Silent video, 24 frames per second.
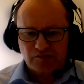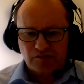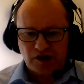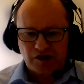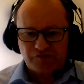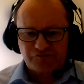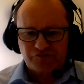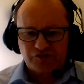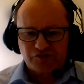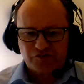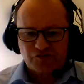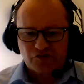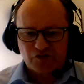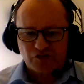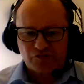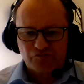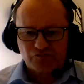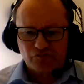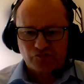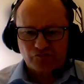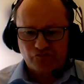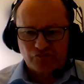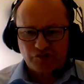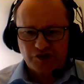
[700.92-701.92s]
after
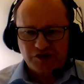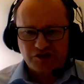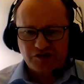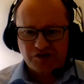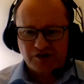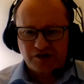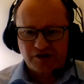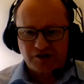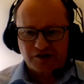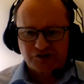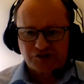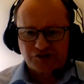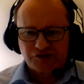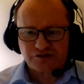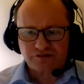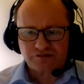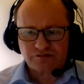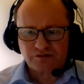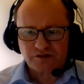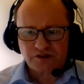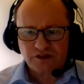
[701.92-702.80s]
some research,